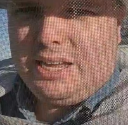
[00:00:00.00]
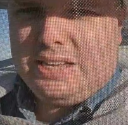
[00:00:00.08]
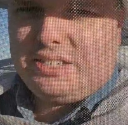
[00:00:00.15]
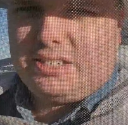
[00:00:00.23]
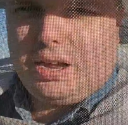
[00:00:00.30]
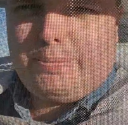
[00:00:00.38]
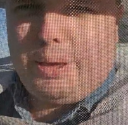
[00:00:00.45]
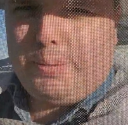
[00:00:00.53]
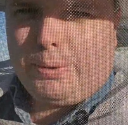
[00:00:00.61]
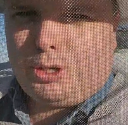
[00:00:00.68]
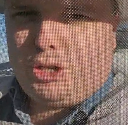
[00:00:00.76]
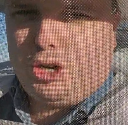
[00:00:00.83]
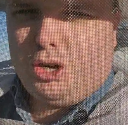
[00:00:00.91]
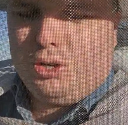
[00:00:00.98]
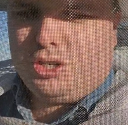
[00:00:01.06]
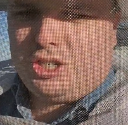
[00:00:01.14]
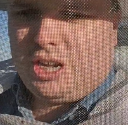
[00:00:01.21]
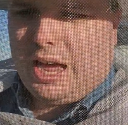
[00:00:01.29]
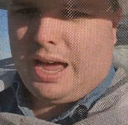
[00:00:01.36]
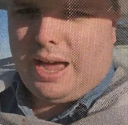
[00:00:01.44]
Some people choose
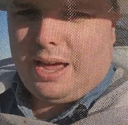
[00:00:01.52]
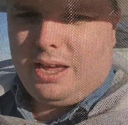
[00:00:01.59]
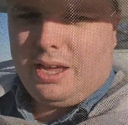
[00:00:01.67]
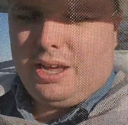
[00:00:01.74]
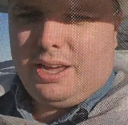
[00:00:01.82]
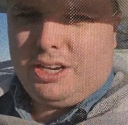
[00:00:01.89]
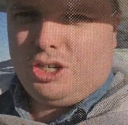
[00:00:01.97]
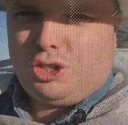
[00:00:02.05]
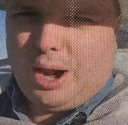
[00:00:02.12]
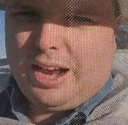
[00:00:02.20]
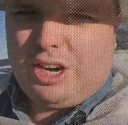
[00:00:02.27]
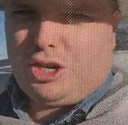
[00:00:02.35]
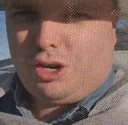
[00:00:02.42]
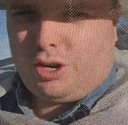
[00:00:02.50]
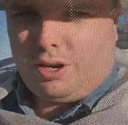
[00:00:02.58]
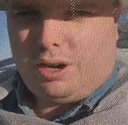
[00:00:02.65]
dry sugar.